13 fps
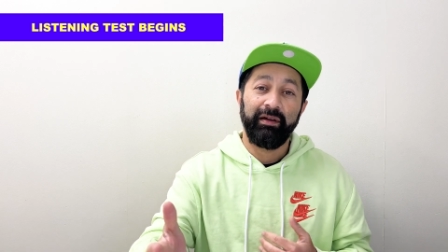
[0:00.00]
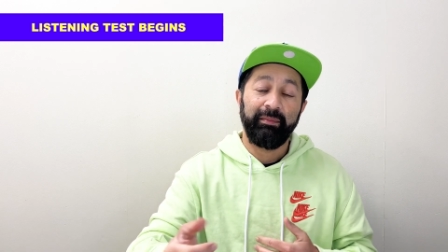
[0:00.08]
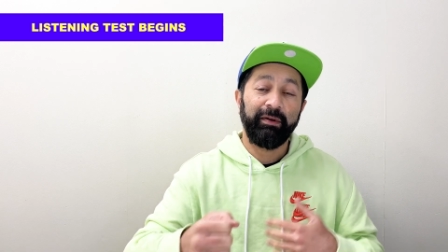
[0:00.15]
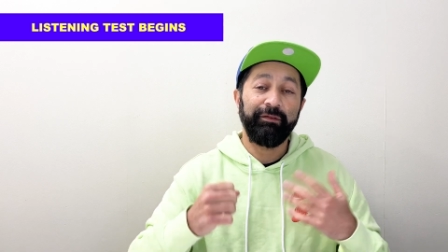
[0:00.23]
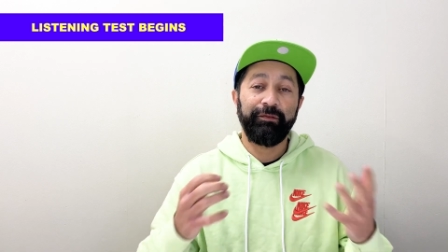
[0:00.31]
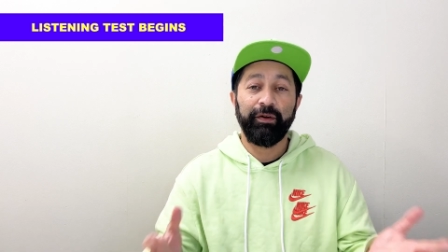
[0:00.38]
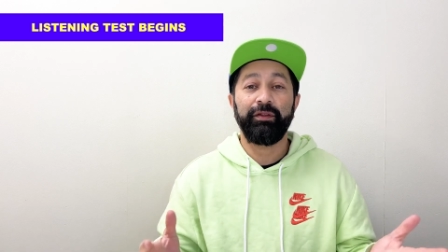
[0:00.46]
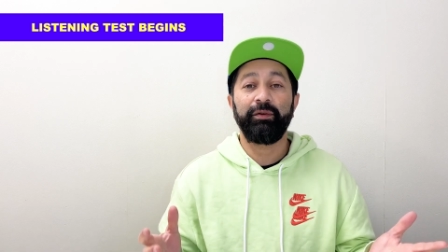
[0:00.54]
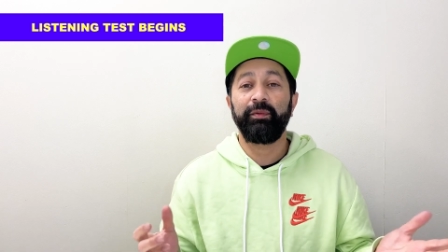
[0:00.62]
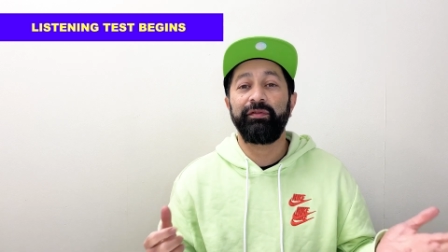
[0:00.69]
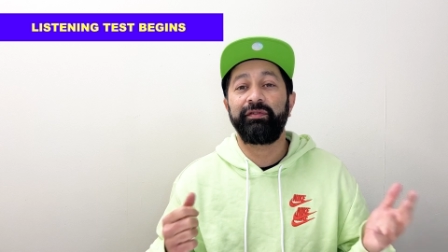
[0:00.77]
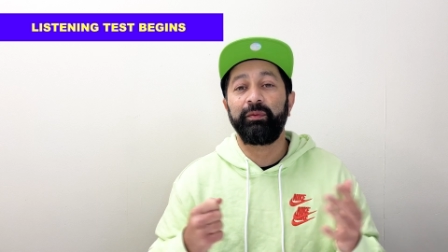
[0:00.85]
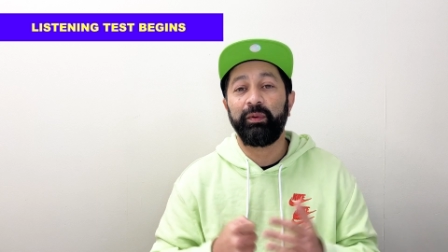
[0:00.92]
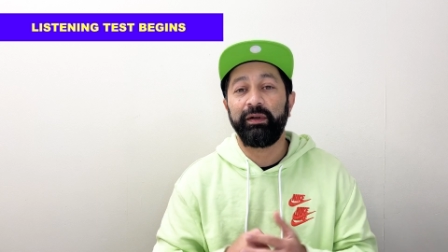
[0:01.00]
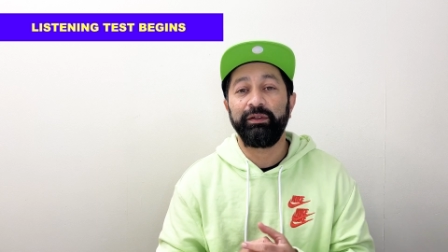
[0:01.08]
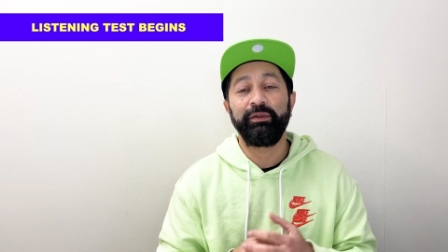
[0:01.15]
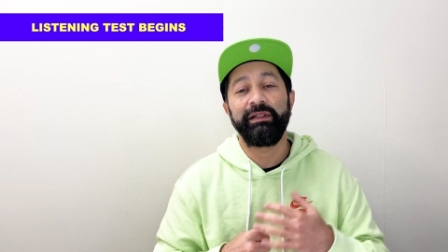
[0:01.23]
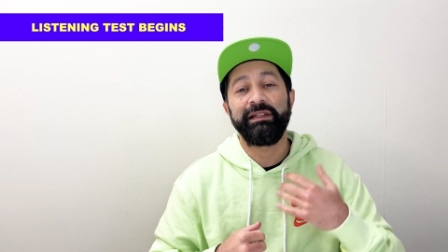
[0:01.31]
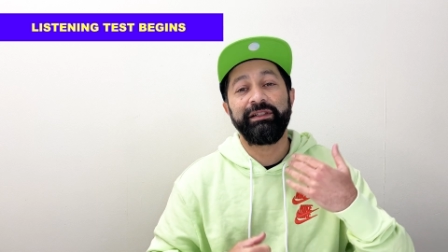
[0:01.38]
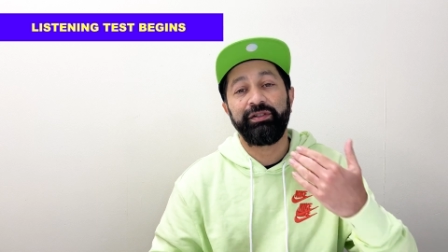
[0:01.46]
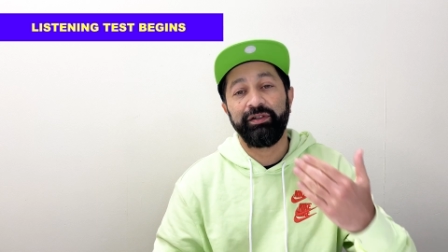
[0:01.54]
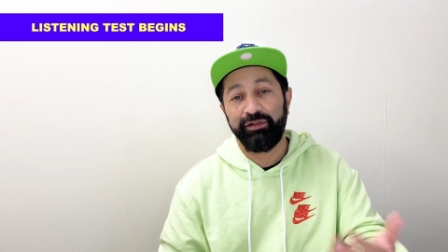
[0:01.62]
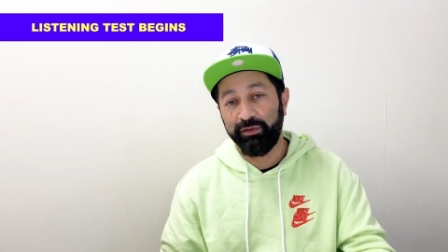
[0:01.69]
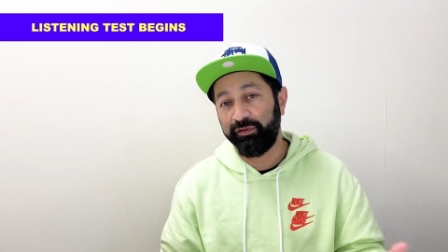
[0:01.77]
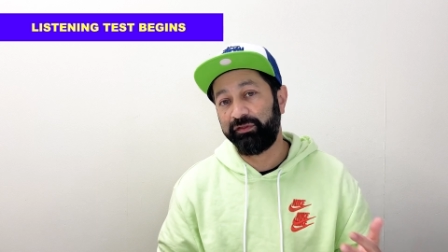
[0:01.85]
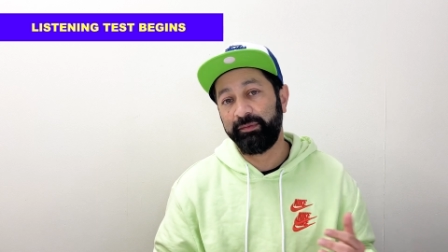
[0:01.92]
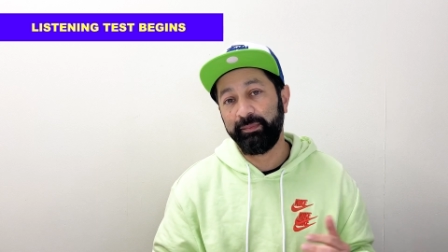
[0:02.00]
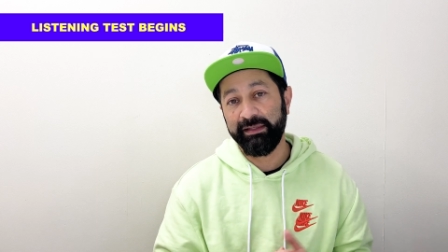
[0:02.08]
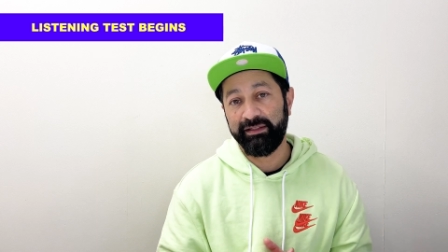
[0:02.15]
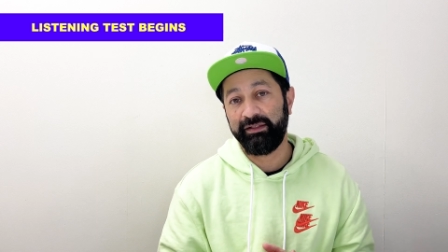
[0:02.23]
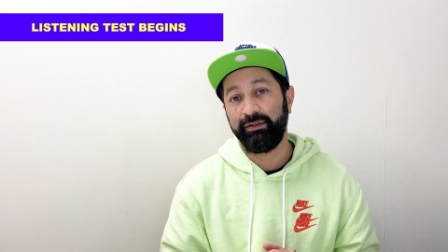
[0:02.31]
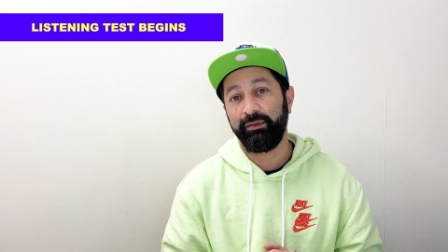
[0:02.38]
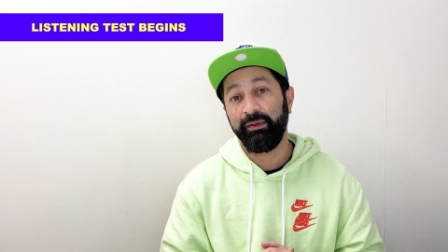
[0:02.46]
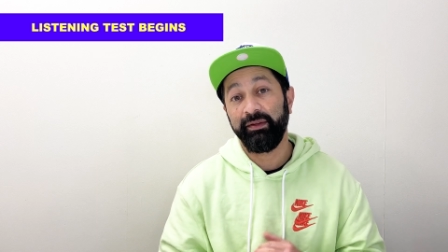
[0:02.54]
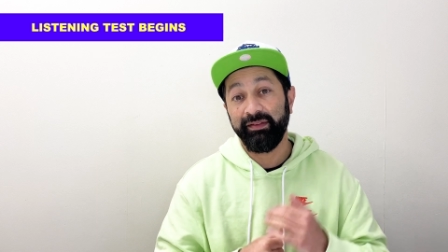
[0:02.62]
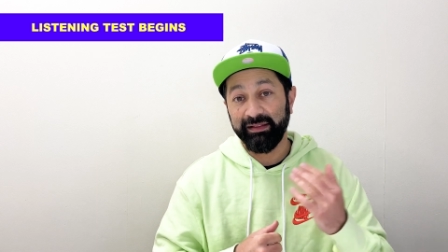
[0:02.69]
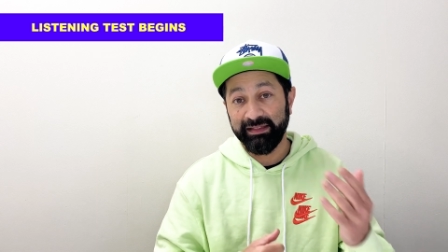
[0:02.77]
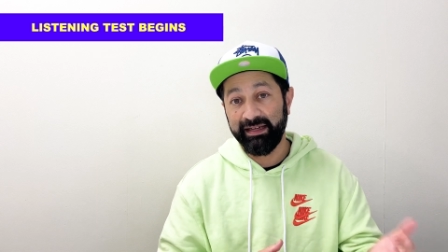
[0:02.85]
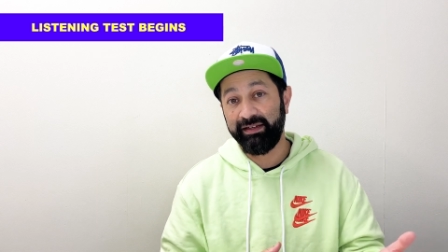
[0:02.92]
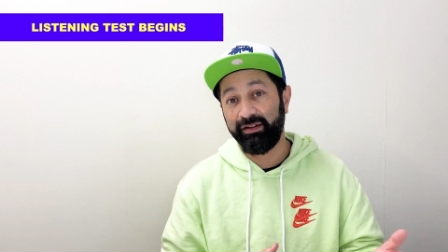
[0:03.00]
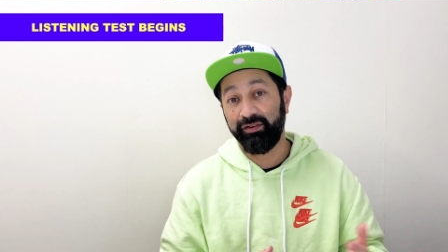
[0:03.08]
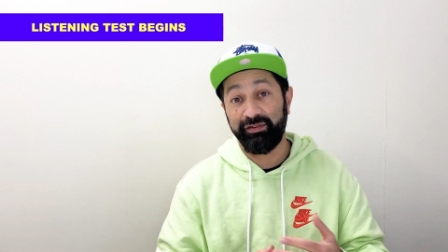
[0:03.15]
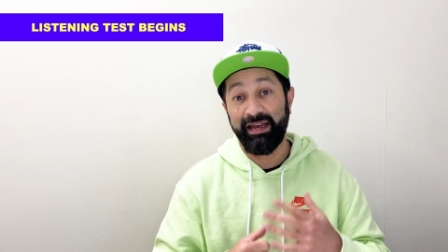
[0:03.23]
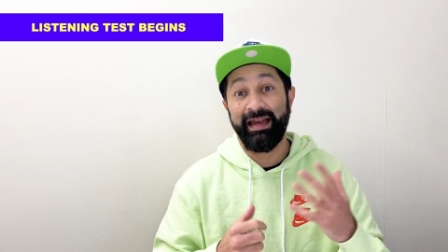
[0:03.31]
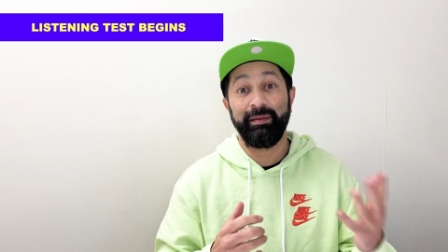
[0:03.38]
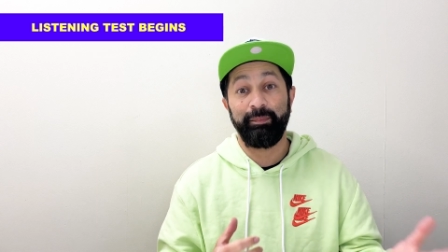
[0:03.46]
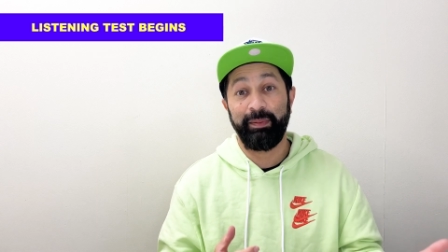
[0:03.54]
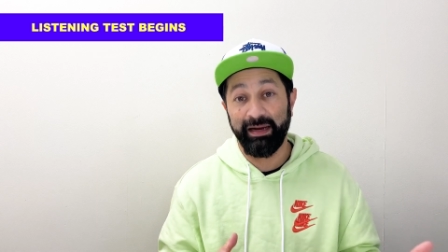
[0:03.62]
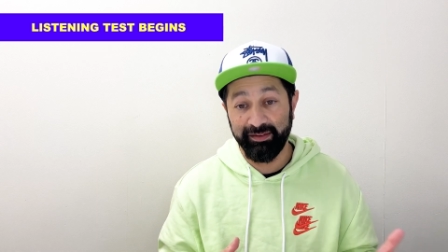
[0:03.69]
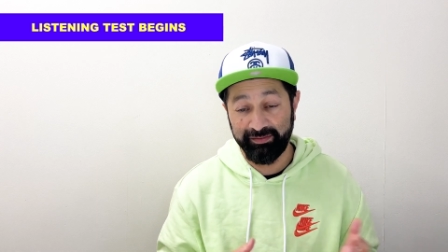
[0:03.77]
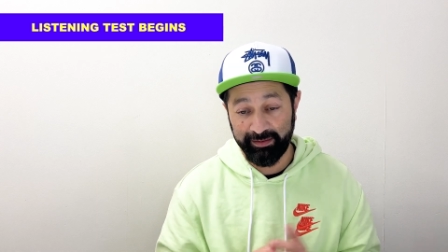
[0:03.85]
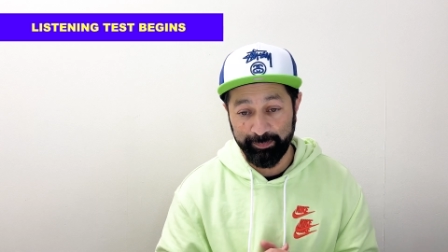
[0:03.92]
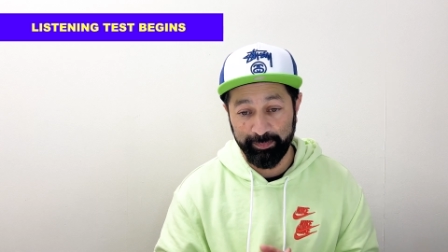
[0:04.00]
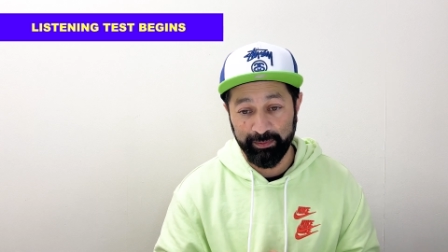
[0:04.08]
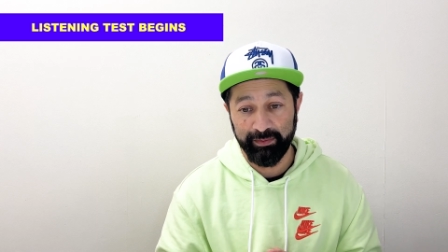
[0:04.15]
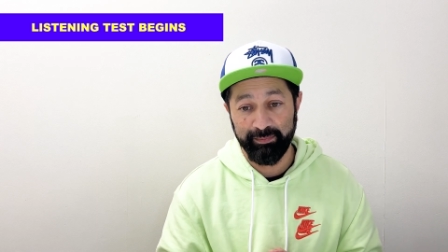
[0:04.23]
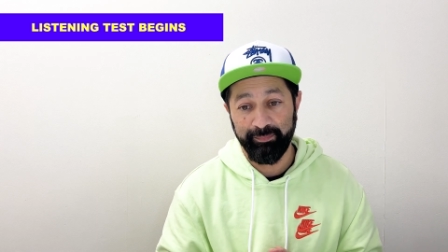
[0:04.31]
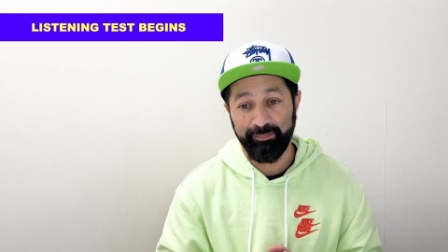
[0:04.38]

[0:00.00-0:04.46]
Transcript: was the one who introduced me to the Lakers and basketball.